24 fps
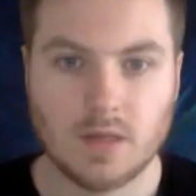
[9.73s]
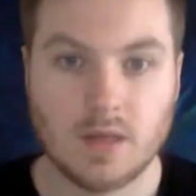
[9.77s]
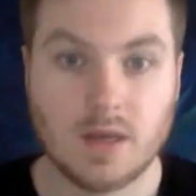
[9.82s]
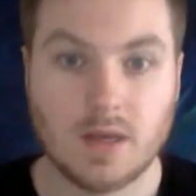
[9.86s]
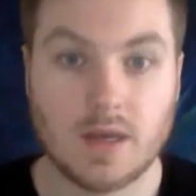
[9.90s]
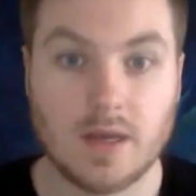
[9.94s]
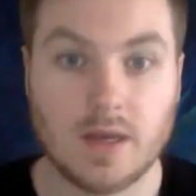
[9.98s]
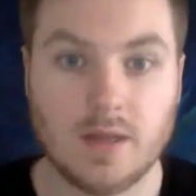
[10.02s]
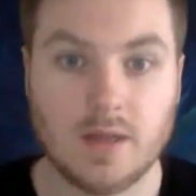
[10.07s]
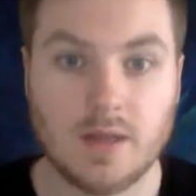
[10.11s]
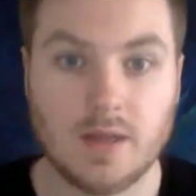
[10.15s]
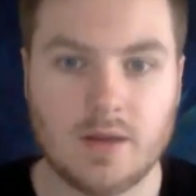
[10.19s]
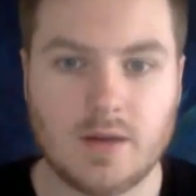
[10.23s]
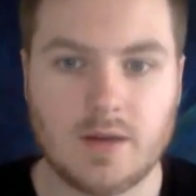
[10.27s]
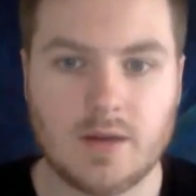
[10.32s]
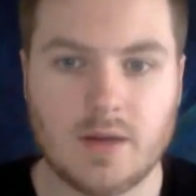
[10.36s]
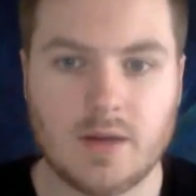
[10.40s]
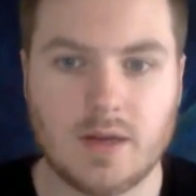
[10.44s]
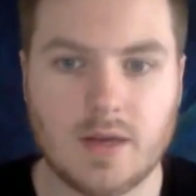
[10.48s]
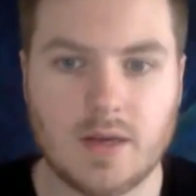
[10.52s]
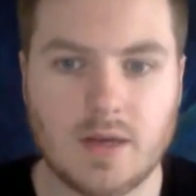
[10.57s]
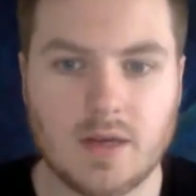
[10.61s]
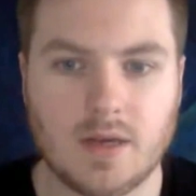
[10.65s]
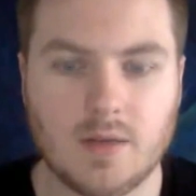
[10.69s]
Hi
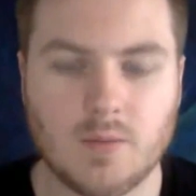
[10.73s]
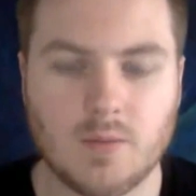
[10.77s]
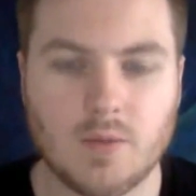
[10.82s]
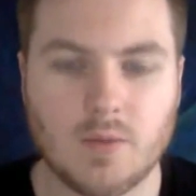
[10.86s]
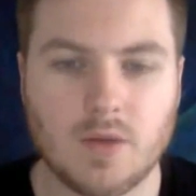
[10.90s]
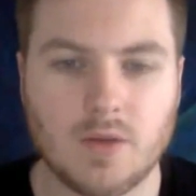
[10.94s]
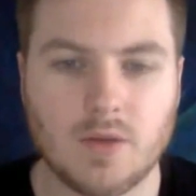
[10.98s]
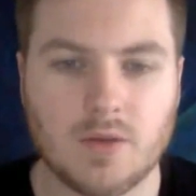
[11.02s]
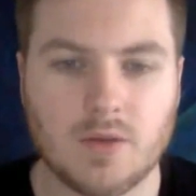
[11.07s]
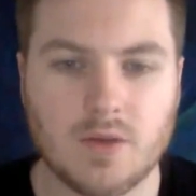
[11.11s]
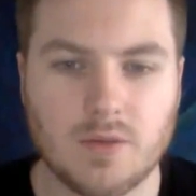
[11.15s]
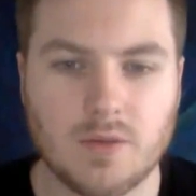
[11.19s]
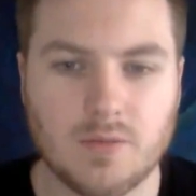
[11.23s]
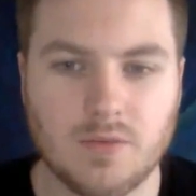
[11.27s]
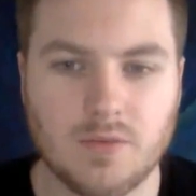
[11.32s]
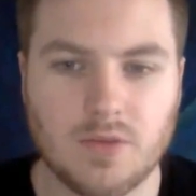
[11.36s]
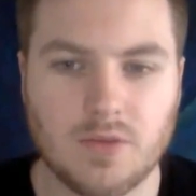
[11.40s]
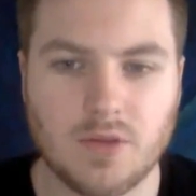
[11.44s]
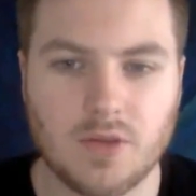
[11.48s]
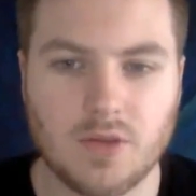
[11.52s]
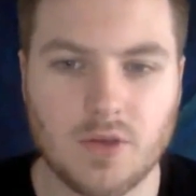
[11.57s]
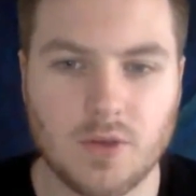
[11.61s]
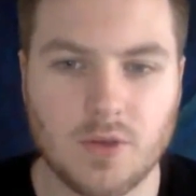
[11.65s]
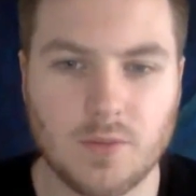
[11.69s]
there, and welcome
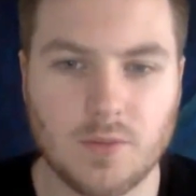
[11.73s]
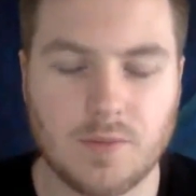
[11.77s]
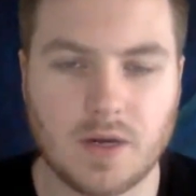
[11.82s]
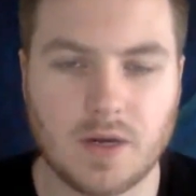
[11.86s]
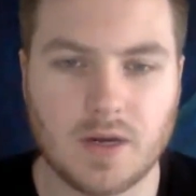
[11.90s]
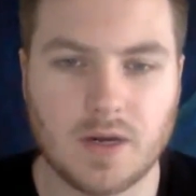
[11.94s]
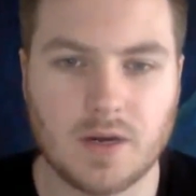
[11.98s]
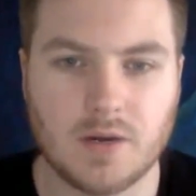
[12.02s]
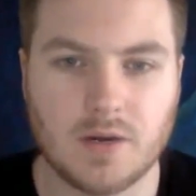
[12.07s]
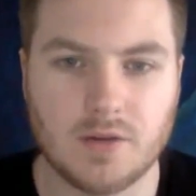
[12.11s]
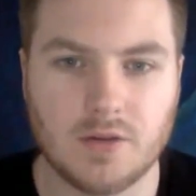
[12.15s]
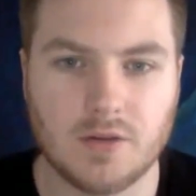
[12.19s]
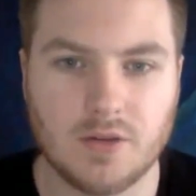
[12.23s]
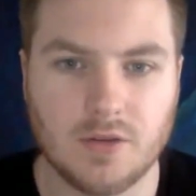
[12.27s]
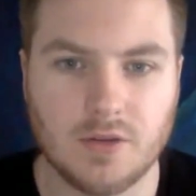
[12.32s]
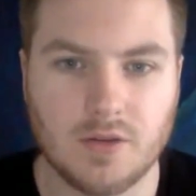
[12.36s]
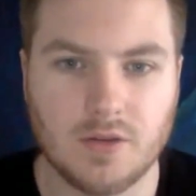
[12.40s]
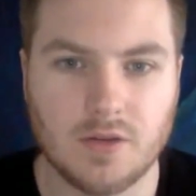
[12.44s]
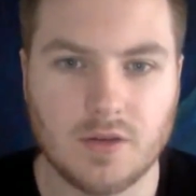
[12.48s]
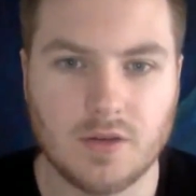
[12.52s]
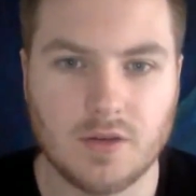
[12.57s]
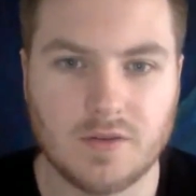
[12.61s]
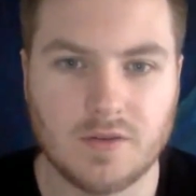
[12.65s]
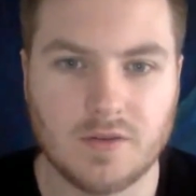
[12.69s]
to part
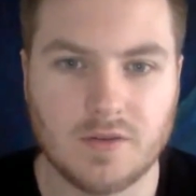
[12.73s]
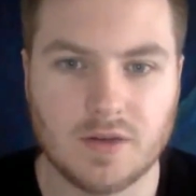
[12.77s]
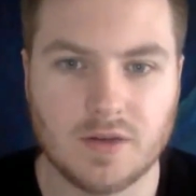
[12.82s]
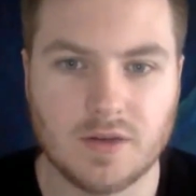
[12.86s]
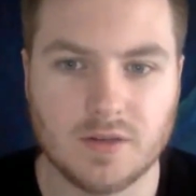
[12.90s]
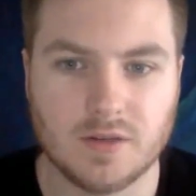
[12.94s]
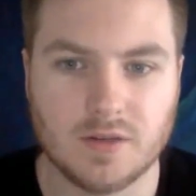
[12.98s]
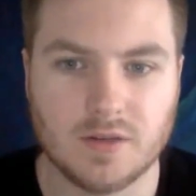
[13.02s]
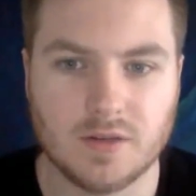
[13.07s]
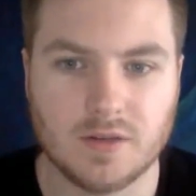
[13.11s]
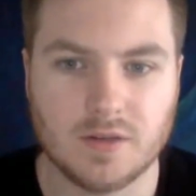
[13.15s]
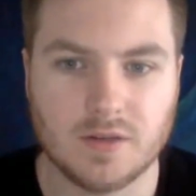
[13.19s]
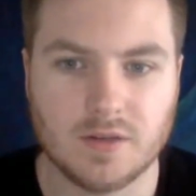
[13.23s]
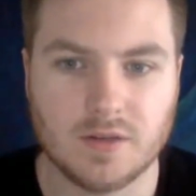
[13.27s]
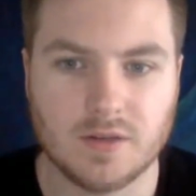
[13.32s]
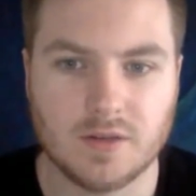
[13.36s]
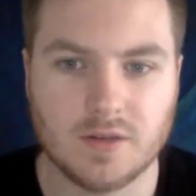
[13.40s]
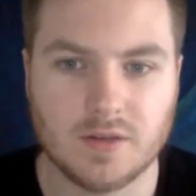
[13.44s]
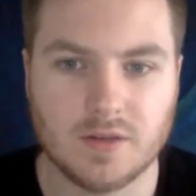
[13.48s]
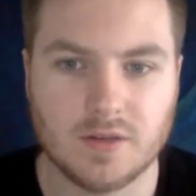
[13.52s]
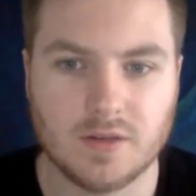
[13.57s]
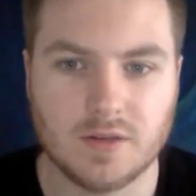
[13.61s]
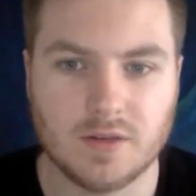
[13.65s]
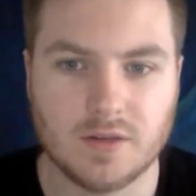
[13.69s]
2 of our
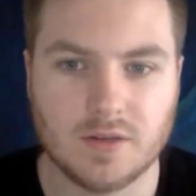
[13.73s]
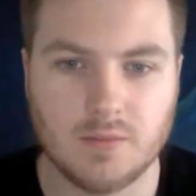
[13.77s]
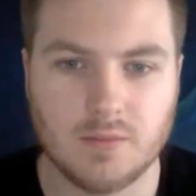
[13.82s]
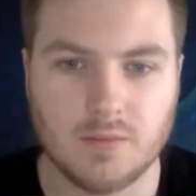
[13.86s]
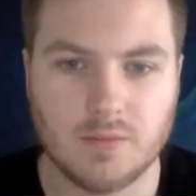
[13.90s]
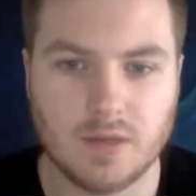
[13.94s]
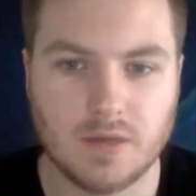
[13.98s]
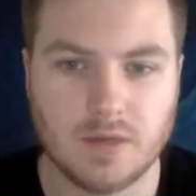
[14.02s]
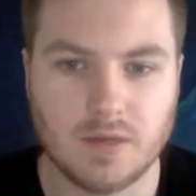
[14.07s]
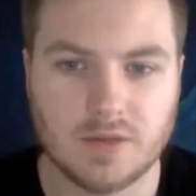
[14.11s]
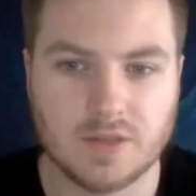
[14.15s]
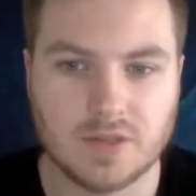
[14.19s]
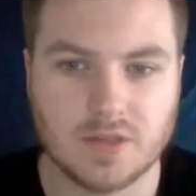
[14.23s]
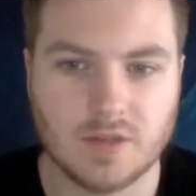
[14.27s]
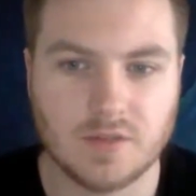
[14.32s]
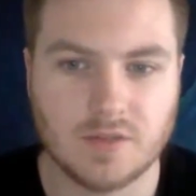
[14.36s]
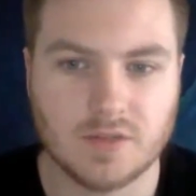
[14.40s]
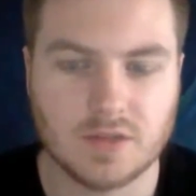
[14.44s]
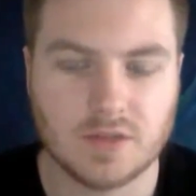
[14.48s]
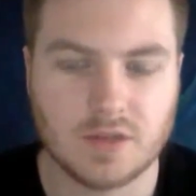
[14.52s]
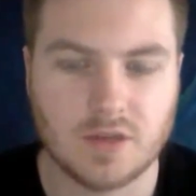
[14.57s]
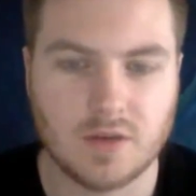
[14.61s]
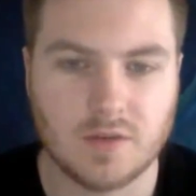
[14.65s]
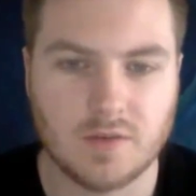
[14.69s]
discussion on
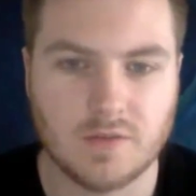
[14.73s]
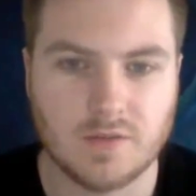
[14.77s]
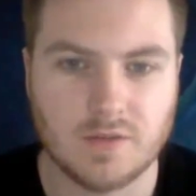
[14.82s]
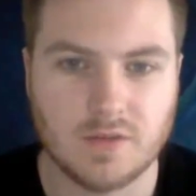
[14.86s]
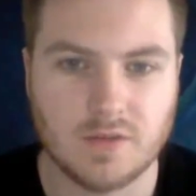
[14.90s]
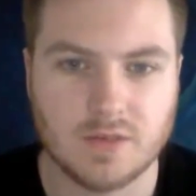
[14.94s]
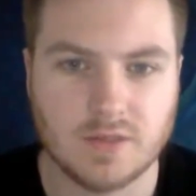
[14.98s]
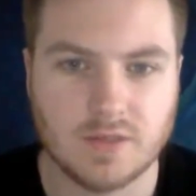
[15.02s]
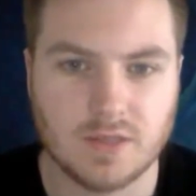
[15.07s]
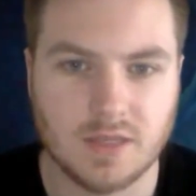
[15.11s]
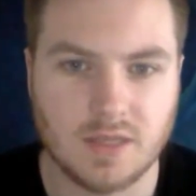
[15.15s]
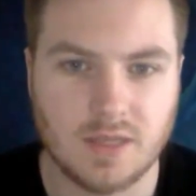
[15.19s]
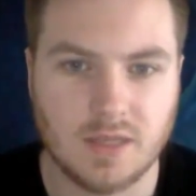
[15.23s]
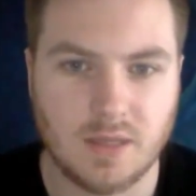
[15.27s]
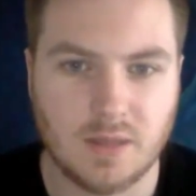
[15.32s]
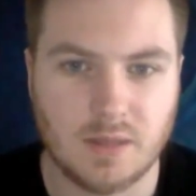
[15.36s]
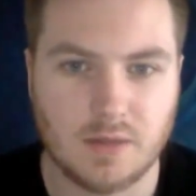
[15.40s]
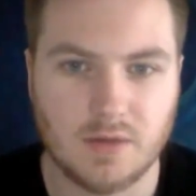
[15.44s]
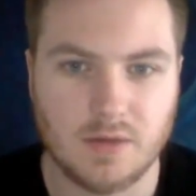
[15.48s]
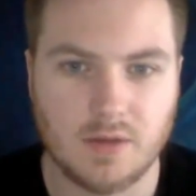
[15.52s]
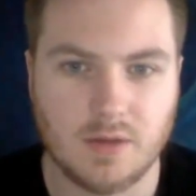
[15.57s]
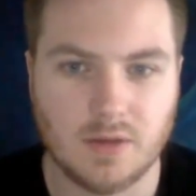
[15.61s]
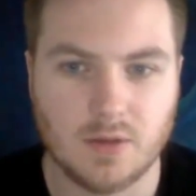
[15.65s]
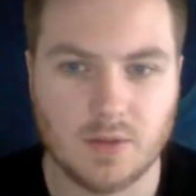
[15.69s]
Microsoft's conference at
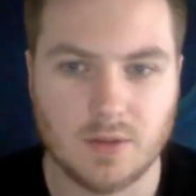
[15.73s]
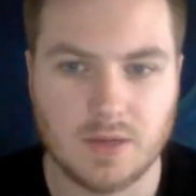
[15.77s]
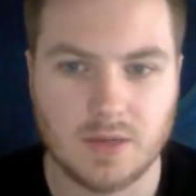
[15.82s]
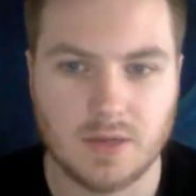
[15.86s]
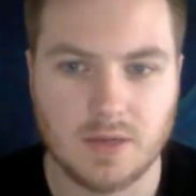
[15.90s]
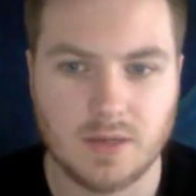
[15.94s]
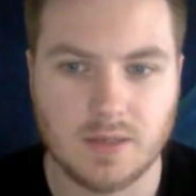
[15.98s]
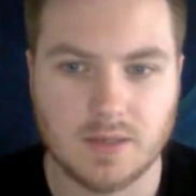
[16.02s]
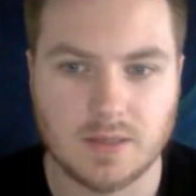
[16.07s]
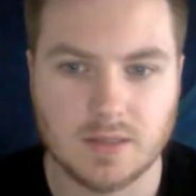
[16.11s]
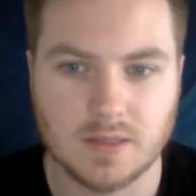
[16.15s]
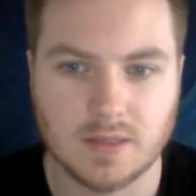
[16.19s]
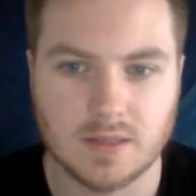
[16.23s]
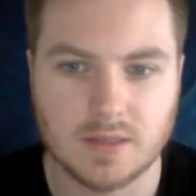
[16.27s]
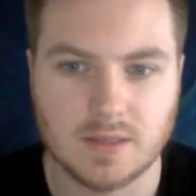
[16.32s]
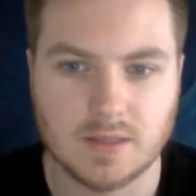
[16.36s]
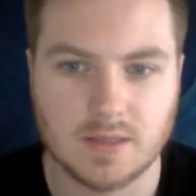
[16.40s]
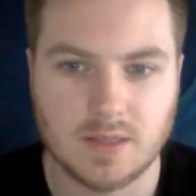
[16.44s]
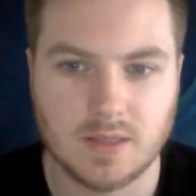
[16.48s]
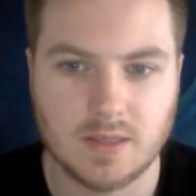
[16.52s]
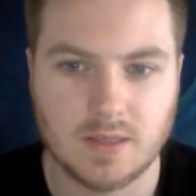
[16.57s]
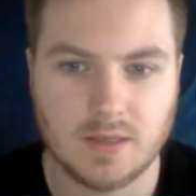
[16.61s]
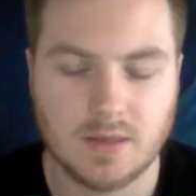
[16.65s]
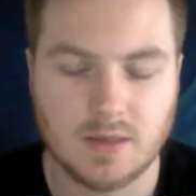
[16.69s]
E3
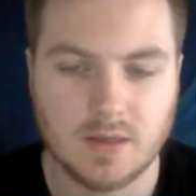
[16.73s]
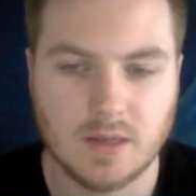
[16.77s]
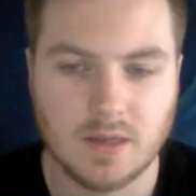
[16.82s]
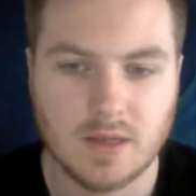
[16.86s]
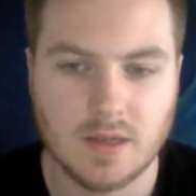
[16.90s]
2016.